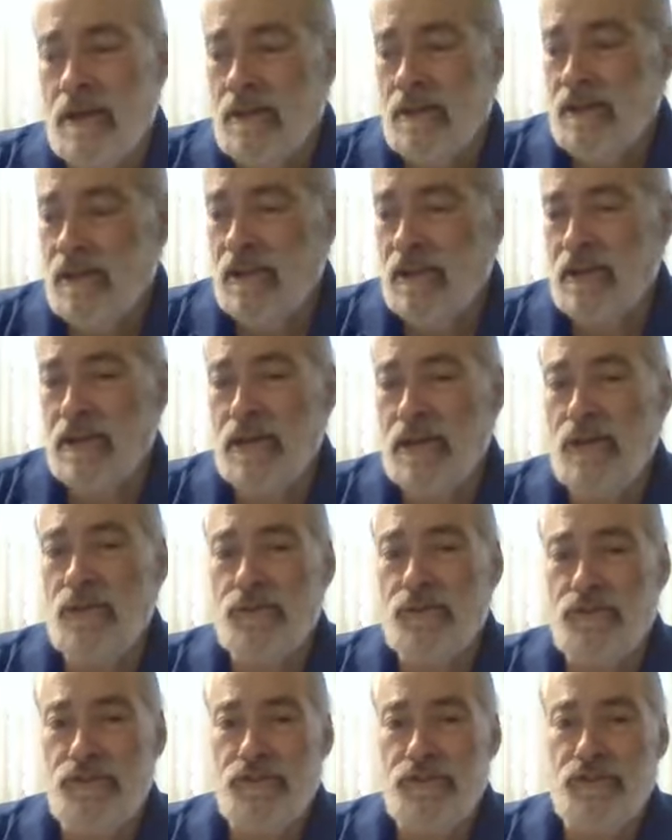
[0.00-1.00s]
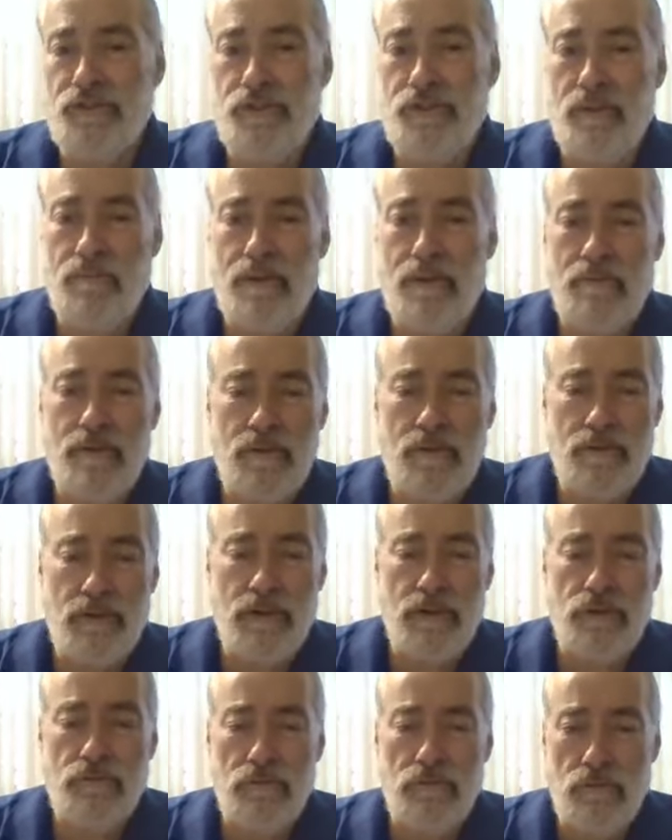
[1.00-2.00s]
the legal system up there in
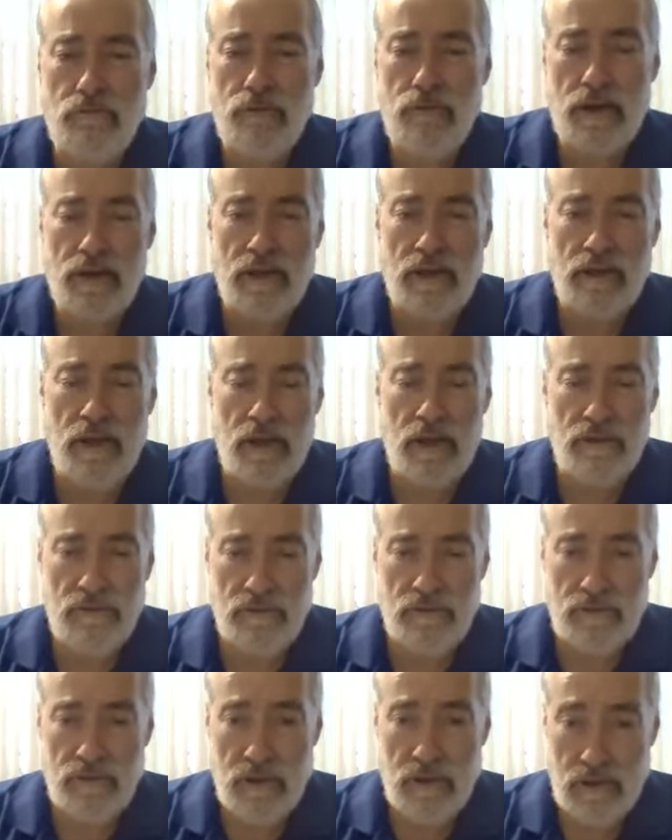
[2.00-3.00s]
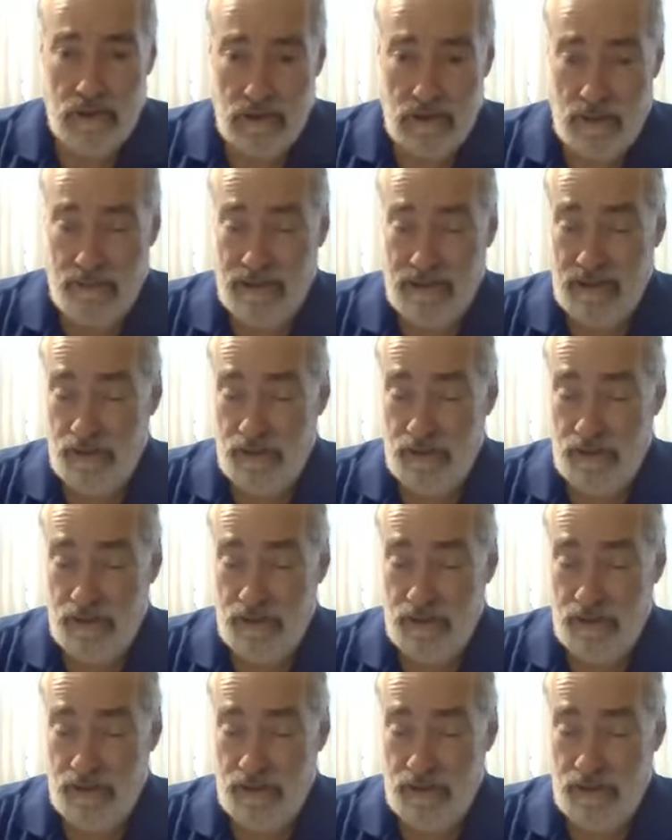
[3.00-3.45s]
Israel recognizes. I mean